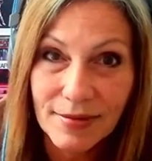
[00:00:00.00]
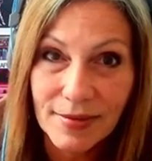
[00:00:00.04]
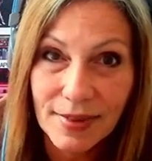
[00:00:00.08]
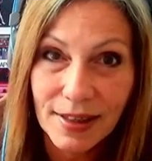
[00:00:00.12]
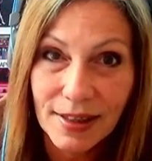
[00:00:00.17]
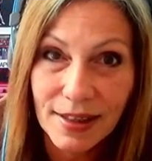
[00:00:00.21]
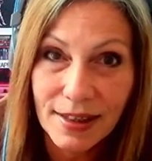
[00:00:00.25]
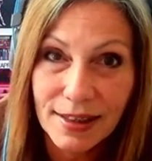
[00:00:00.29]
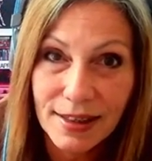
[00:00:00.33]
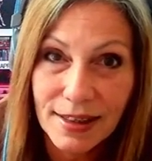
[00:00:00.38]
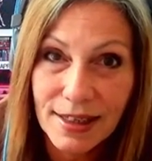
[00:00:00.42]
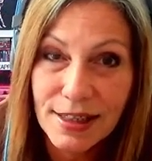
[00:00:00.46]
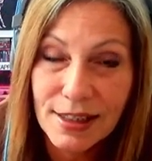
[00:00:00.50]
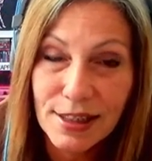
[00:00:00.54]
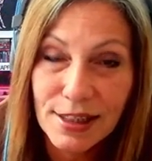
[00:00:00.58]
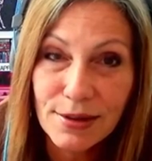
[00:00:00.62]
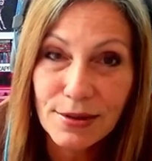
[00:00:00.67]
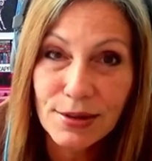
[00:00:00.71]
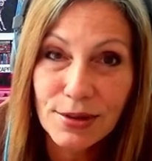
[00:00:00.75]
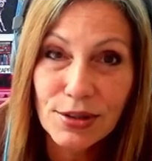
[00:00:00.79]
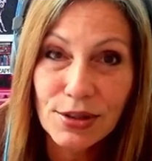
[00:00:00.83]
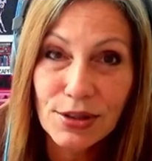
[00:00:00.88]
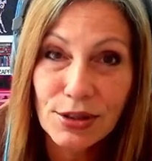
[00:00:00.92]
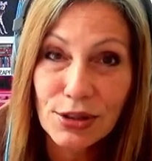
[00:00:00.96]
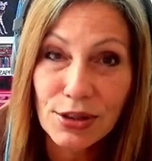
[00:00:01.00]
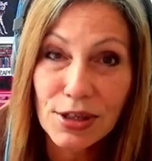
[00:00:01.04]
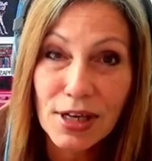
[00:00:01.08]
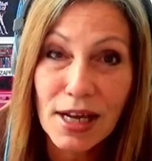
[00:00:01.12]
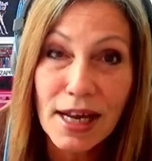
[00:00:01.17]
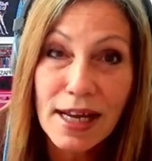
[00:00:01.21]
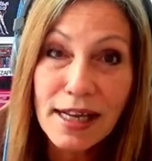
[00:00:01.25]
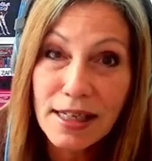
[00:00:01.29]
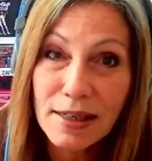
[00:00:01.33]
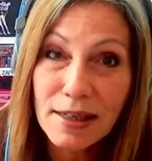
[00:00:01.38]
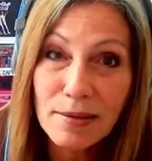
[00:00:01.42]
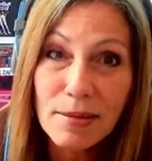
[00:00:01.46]
unless he was just
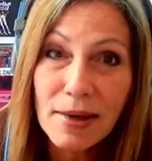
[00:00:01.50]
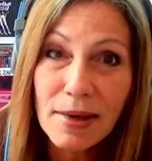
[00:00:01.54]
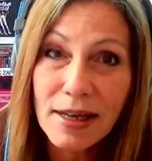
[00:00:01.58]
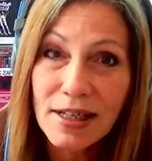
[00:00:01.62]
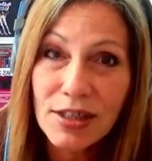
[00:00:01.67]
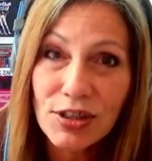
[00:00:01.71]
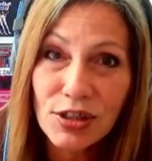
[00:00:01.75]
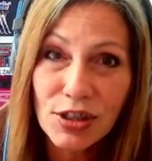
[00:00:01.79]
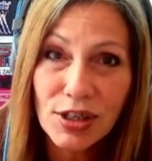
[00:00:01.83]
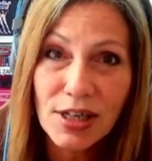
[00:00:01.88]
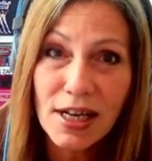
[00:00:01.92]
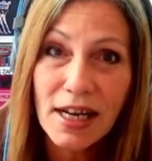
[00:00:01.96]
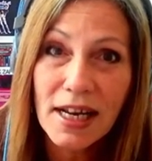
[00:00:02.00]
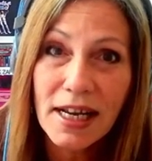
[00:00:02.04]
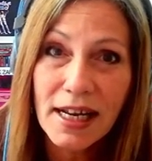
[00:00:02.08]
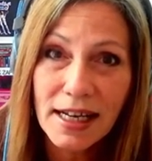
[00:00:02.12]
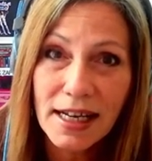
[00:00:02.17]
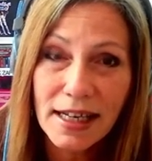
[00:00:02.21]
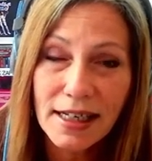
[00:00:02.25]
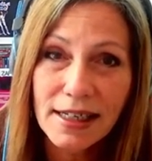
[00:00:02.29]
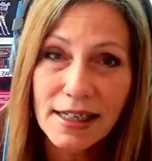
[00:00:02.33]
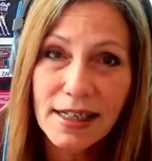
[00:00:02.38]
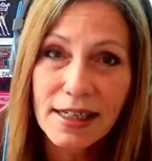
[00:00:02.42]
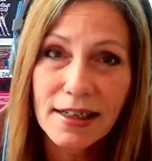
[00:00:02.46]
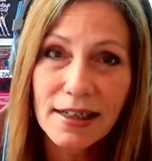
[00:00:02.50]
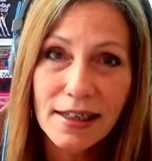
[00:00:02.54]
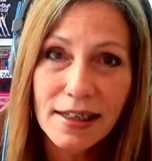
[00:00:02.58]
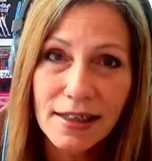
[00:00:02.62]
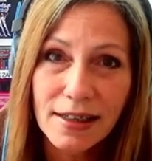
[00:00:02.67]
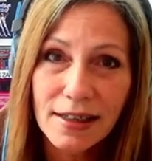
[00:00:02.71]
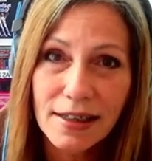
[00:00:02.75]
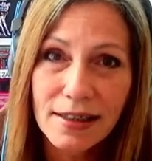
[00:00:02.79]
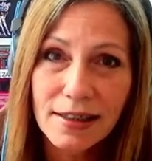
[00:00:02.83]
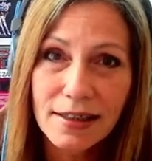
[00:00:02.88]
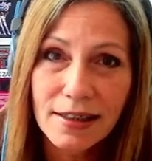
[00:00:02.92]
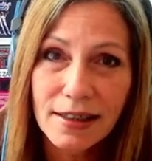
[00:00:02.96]
yanking my chain,
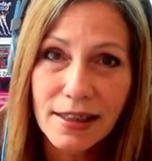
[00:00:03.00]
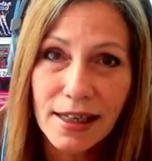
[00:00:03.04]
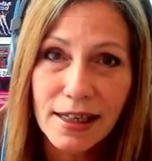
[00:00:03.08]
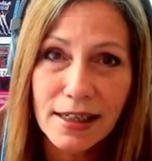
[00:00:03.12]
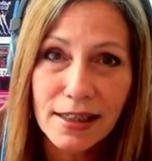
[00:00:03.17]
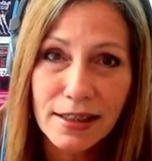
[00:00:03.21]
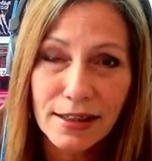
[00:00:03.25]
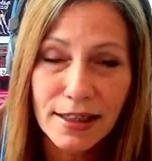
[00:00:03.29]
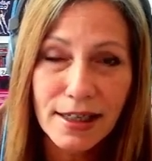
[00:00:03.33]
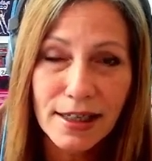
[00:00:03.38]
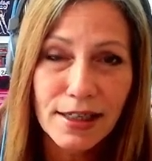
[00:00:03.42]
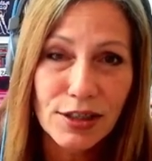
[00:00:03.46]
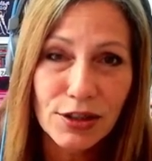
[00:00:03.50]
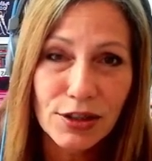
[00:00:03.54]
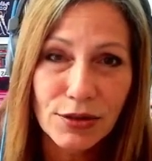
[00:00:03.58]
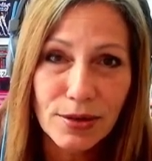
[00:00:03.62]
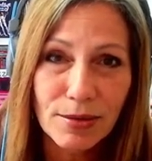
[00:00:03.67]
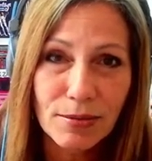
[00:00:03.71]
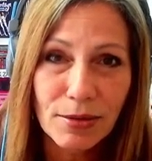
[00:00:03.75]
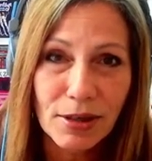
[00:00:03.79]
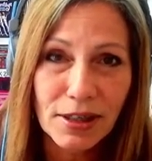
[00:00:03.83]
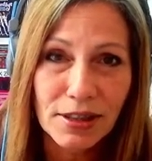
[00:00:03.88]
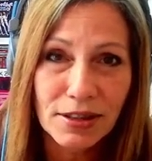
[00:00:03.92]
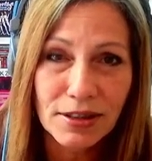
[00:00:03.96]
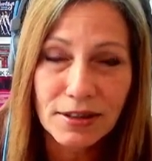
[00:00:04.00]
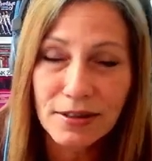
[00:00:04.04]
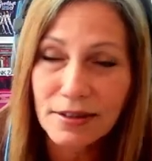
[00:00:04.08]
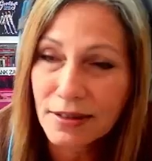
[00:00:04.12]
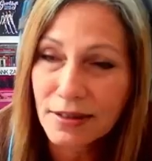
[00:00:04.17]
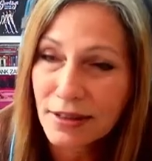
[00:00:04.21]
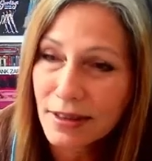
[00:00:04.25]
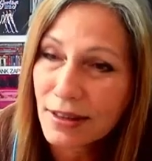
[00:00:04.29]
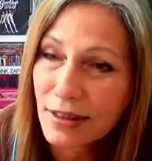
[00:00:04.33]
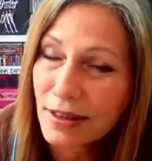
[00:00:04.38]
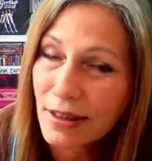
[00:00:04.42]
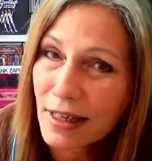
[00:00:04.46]
Geddy Lee has a twin brother.
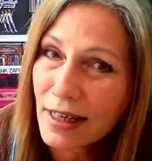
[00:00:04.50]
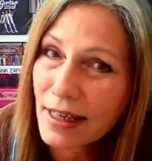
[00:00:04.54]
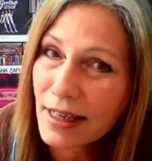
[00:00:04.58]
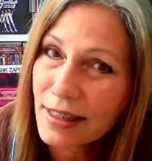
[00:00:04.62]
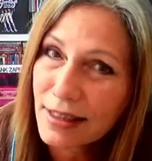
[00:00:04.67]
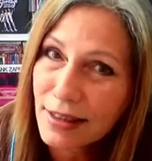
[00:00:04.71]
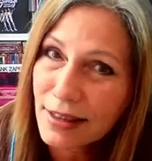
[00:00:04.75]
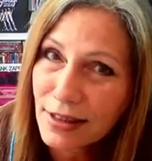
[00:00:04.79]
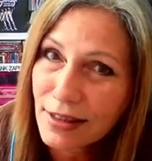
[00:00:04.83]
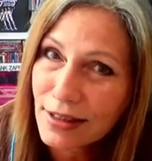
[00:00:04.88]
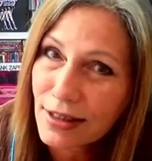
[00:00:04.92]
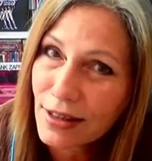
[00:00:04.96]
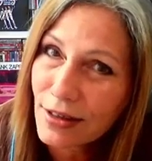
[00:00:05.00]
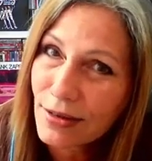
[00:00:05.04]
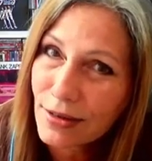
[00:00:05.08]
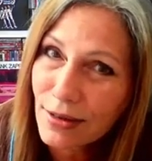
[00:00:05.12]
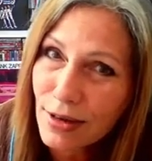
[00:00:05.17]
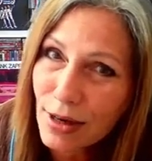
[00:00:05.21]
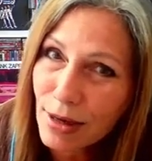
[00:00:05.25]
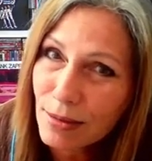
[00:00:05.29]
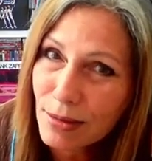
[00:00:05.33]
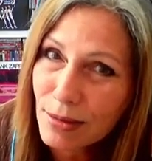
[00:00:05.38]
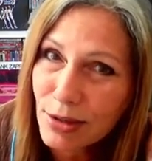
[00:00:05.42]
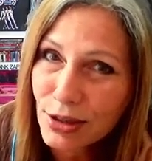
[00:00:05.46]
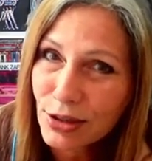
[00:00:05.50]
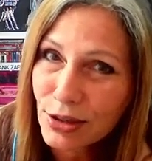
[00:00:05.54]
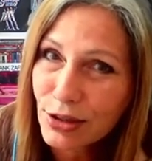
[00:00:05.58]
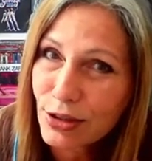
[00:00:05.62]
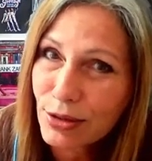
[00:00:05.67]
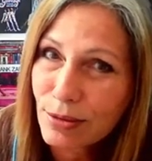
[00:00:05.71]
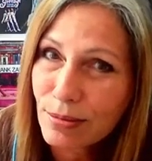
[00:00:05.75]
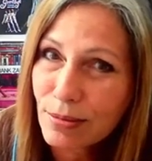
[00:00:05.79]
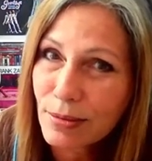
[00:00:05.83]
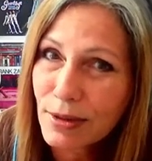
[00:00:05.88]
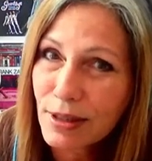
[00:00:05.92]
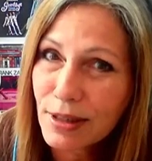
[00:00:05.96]
Okay, don't call me
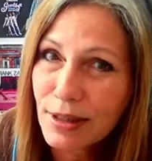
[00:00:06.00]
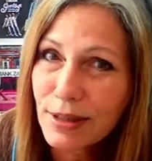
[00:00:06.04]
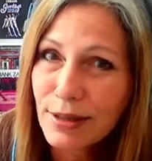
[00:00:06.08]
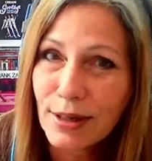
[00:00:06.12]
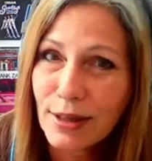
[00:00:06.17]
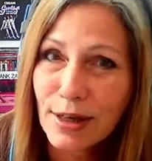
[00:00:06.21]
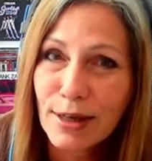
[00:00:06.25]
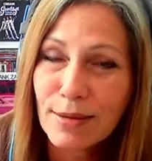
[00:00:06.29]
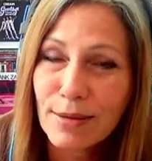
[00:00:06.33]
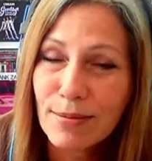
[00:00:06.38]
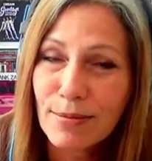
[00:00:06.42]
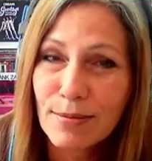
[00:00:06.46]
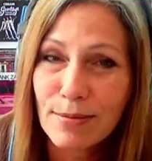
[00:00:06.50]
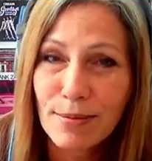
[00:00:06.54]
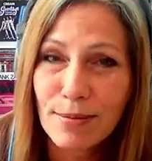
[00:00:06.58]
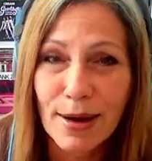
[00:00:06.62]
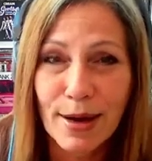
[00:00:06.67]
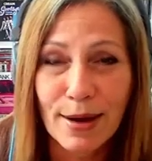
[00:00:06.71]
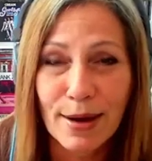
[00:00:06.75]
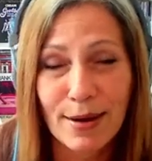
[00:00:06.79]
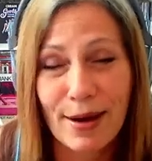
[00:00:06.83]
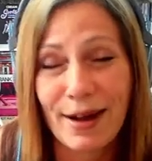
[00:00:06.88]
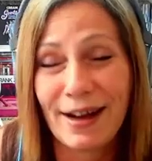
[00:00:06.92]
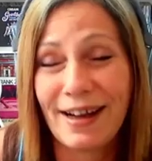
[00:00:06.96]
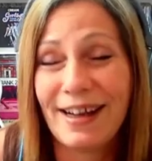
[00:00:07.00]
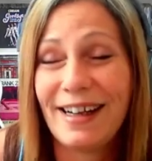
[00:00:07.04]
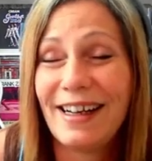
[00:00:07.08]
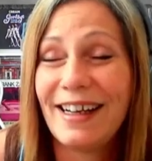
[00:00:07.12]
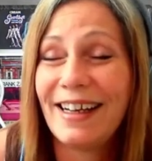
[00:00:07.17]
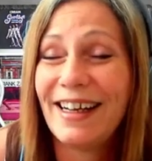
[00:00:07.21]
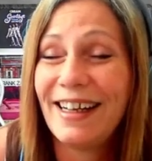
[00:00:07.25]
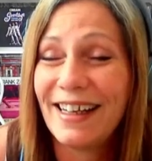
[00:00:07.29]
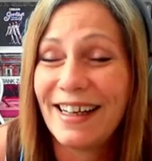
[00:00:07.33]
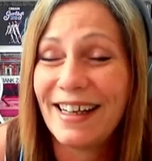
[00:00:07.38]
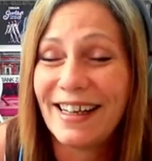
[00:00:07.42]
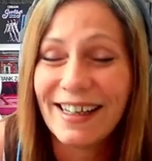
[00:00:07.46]
stupid.
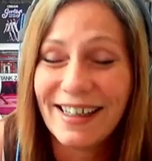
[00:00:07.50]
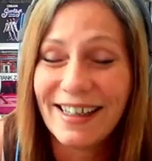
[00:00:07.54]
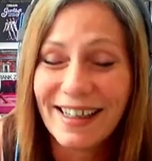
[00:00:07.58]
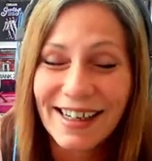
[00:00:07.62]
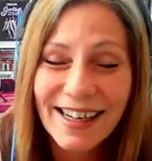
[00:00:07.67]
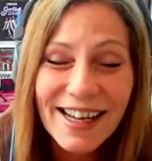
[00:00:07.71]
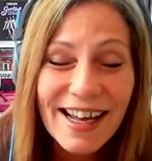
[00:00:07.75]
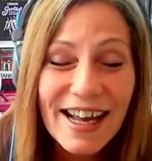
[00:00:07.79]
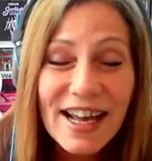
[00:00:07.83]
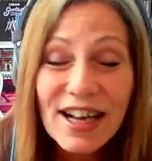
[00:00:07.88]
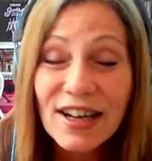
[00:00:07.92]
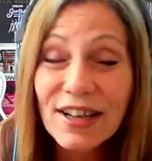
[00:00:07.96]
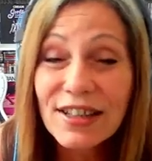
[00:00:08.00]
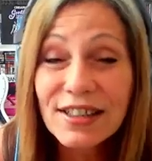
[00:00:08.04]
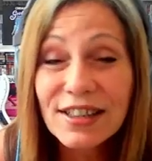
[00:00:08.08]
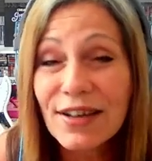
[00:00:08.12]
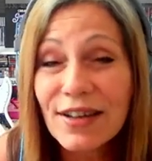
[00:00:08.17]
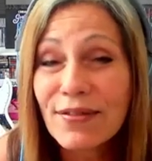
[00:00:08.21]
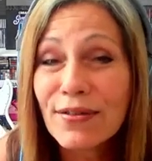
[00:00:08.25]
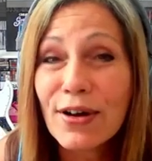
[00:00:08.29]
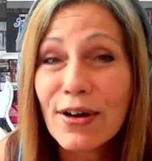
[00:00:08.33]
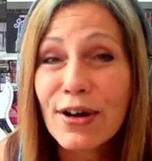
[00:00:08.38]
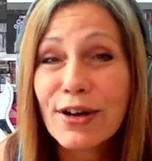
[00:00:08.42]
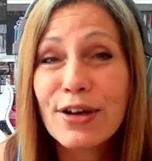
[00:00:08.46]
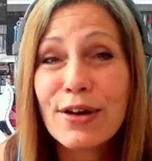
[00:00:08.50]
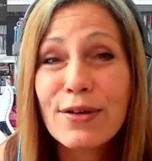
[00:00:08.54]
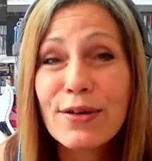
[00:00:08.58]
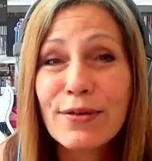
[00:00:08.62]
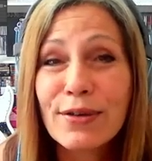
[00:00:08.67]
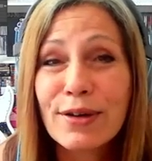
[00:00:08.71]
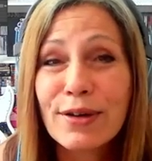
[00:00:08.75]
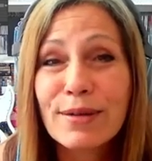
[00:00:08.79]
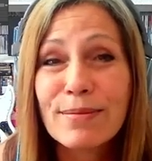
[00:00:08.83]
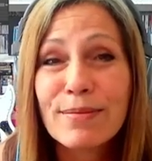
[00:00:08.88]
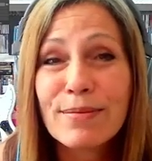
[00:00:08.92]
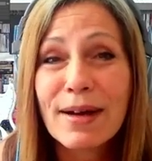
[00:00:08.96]
Because I've gone over
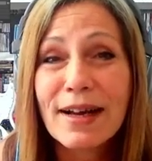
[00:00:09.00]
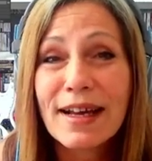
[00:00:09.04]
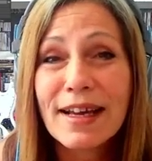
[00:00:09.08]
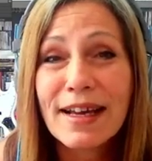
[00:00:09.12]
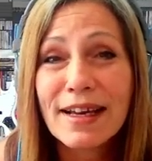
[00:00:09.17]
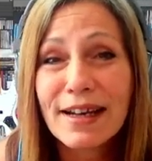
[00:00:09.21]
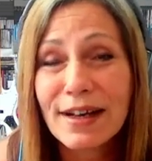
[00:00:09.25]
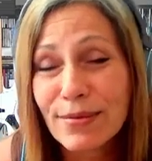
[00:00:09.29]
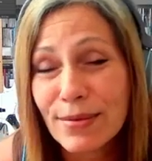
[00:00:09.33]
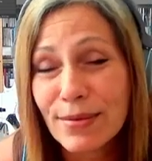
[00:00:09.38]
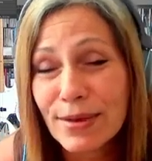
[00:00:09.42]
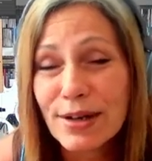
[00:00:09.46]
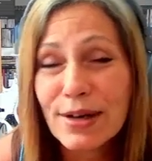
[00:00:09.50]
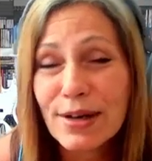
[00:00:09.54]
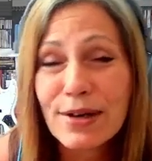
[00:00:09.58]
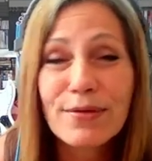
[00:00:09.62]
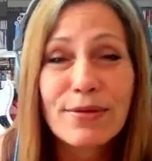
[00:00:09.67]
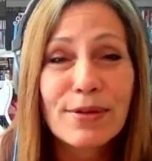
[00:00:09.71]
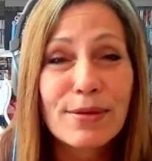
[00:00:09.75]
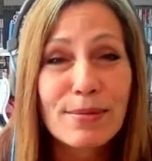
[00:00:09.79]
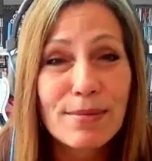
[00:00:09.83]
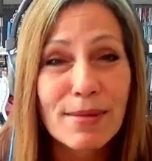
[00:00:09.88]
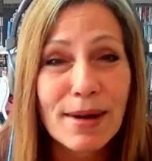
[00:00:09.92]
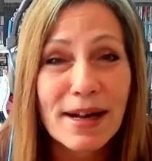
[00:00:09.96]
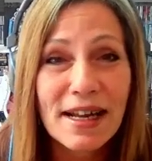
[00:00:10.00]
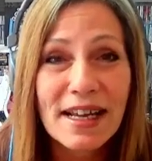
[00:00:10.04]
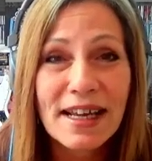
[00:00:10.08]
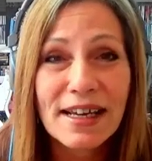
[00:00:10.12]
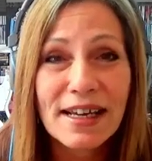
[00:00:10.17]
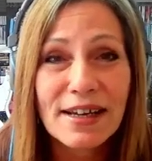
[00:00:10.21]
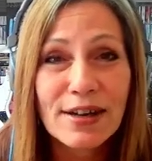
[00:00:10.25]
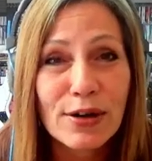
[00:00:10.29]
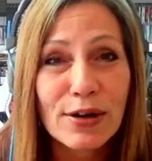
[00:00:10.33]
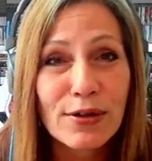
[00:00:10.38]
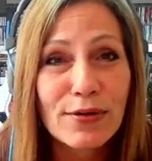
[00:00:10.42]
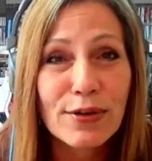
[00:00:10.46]
it in my head. I went over it in my
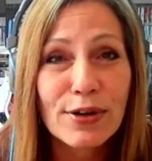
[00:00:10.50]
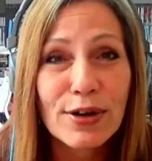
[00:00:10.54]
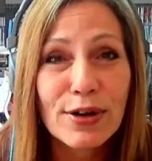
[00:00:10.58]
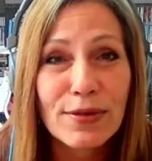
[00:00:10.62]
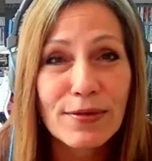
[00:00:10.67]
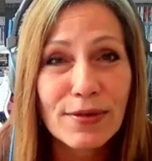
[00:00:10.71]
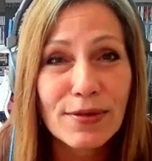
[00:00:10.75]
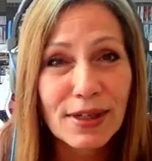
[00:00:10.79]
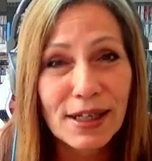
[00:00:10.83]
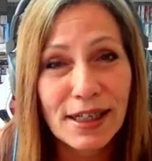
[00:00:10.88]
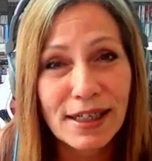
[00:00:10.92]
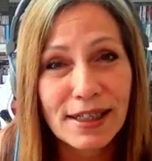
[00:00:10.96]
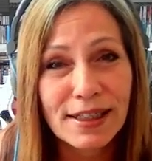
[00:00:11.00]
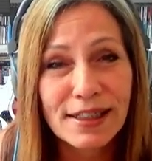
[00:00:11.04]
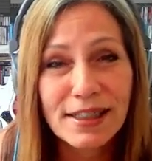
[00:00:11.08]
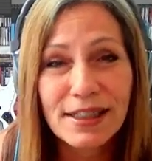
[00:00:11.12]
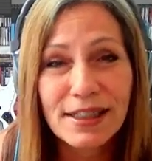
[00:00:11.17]
head over and over again. Is he